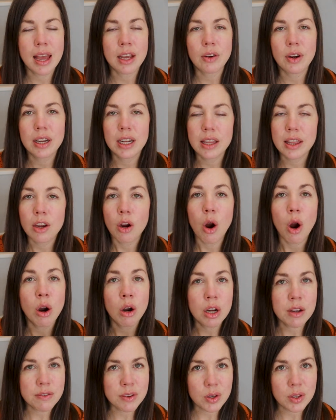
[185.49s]
And granted, there
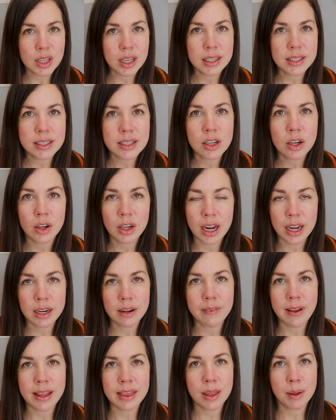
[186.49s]
are a few things that are
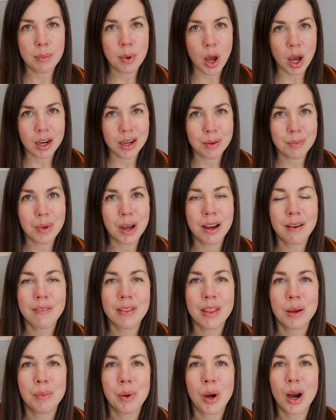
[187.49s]
kind of at the bottom
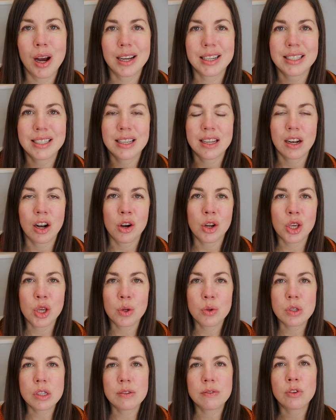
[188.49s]
of the box that are
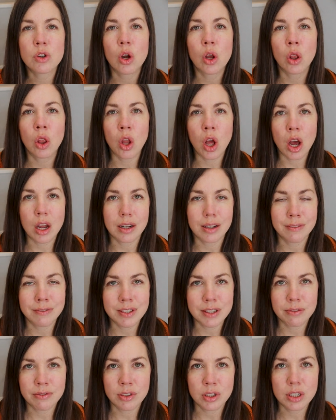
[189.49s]
used for a lot of
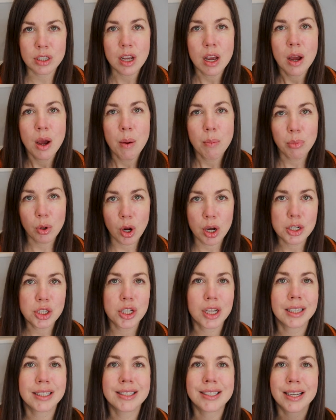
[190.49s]
different
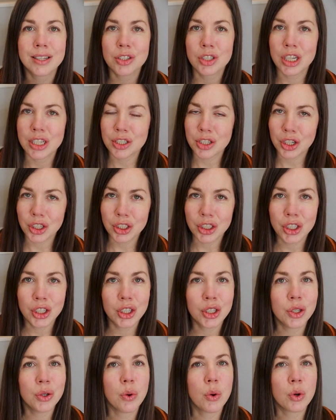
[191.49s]
projects, such as
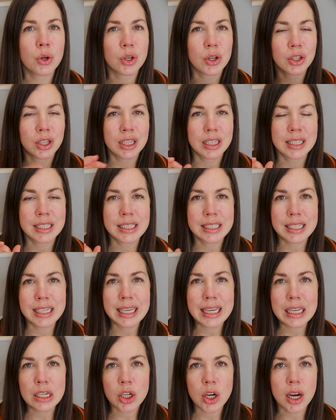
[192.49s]
glue or the
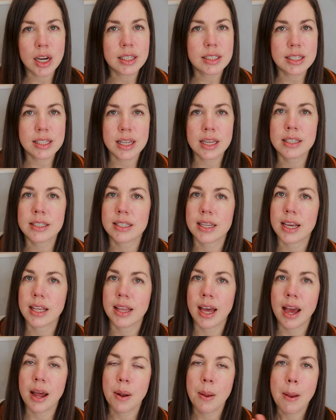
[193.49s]
sticky dots, things like
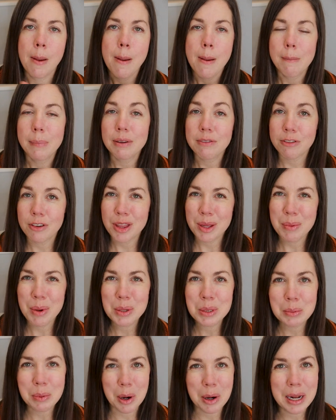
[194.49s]
that. But for the
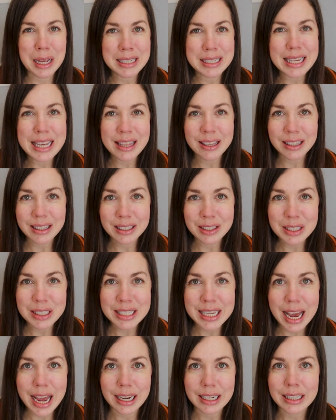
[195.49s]
most part, it's in the little
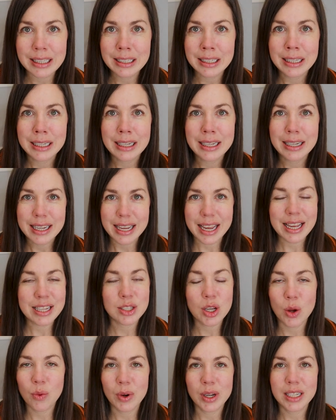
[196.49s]
sack.
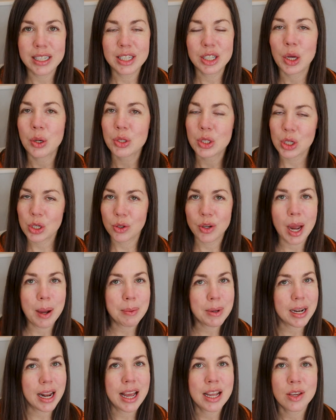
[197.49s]
It's all ready to go. So you
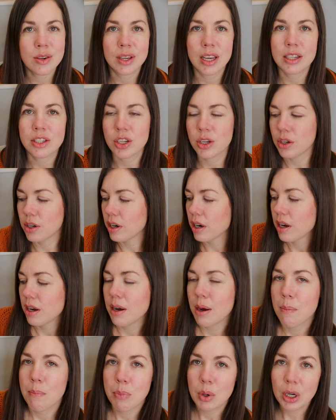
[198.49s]
grab it and you get your
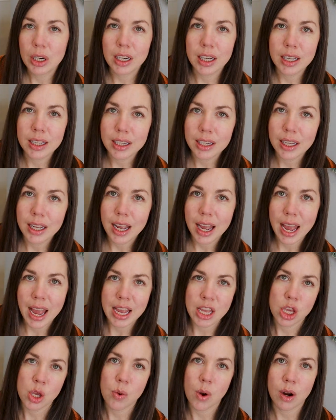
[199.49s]
book
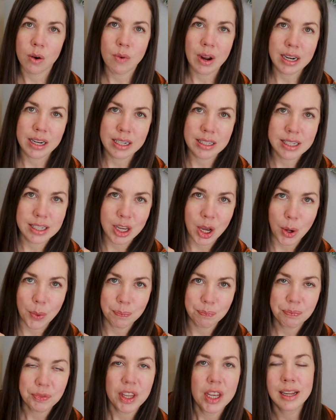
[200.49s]
and you are ready to go.
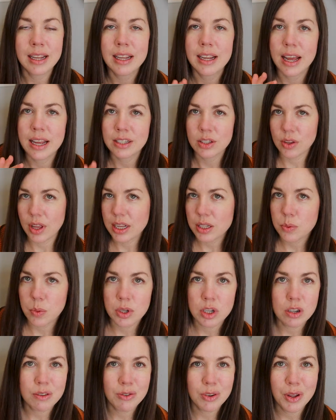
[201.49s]
And so that's
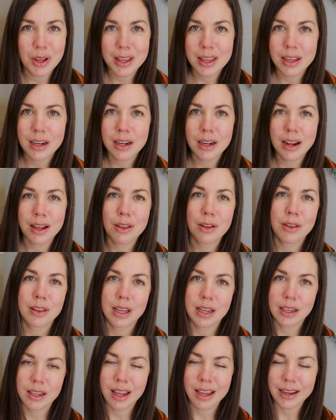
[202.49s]
wonderful. And then another
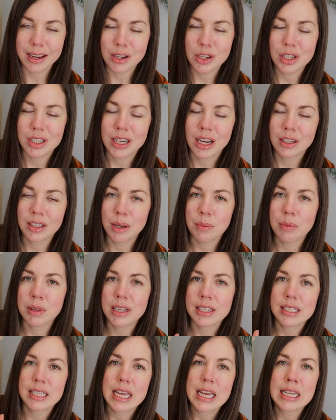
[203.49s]
thing, like I just held up
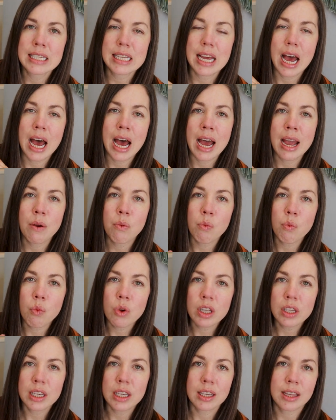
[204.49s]
this, is I
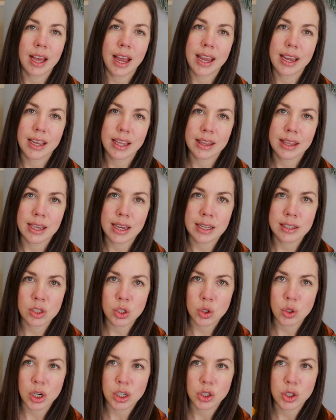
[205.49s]
really like the
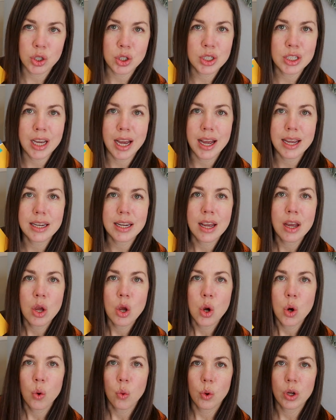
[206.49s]
instructor's guide,
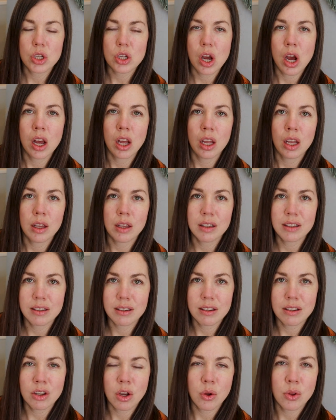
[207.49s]
which I'll
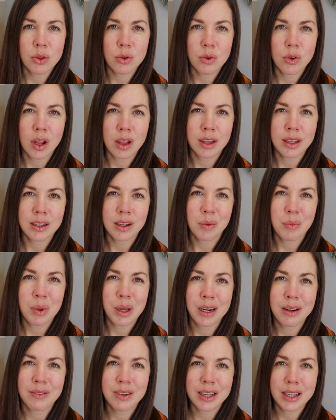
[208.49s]
go through a little
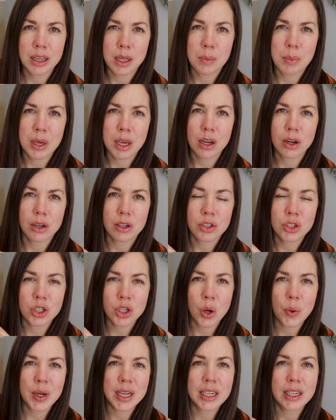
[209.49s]
bit of a clip here
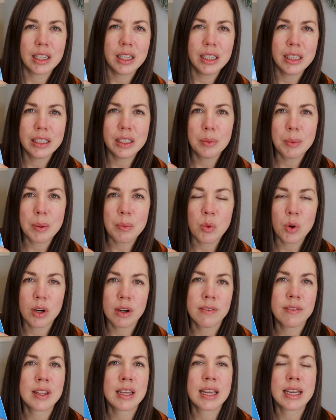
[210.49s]
showing a little bit
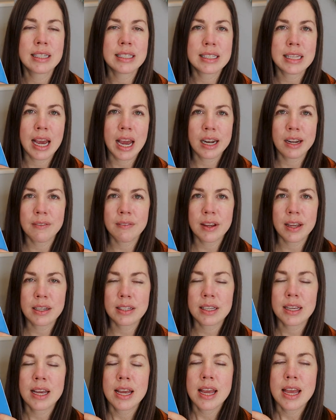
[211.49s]
more of the inside of
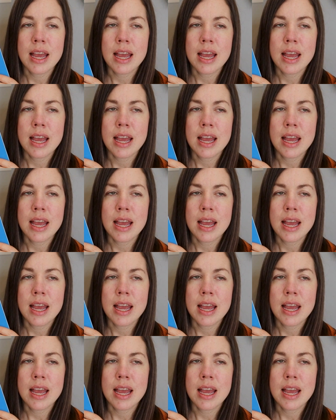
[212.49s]
it.